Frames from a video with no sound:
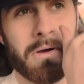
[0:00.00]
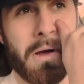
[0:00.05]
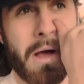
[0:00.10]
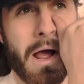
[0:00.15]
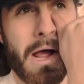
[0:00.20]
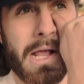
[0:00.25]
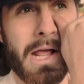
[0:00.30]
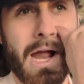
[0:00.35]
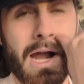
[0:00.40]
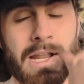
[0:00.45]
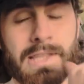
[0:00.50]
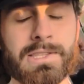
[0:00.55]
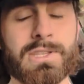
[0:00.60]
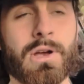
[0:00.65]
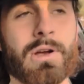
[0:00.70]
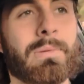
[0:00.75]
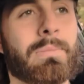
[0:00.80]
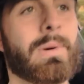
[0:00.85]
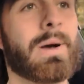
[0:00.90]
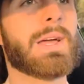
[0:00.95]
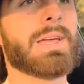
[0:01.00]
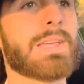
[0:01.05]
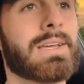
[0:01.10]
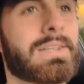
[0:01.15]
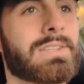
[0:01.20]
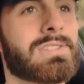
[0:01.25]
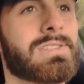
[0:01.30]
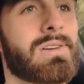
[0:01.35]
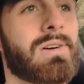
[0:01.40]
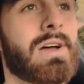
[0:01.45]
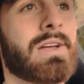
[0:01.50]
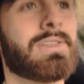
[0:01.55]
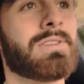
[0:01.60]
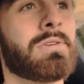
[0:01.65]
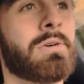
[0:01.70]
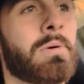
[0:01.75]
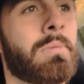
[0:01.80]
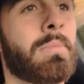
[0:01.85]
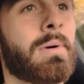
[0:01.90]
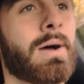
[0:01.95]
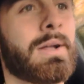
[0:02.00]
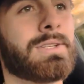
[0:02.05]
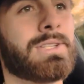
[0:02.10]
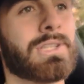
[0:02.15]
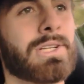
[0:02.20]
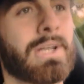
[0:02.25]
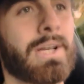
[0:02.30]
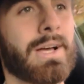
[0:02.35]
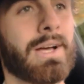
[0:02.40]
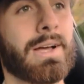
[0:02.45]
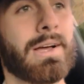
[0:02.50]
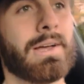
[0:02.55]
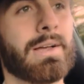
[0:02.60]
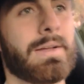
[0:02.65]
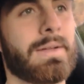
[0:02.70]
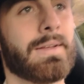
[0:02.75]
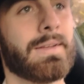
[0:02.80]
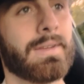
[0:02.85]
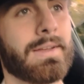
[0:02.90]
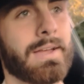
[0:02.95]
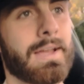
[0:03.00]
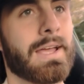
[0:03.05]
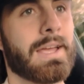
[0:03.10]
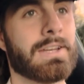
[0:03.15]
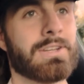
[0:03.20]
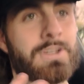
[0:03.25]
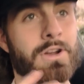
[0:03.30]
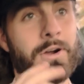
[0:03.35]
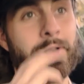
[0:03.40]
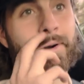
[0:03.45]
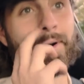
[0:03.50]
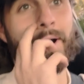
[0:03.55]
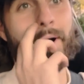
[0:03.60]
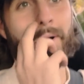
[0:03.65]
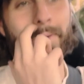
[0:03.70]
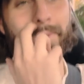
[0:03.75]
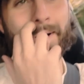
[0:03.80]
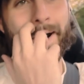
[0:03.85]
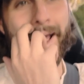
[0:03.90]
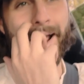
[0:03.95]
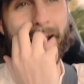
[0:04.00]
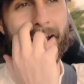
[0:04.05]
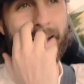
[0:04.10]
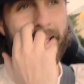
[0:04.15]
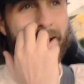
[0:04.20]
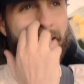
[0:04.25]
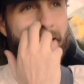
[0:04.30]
I got a dirt bike, so I do a bunch of enduro riding.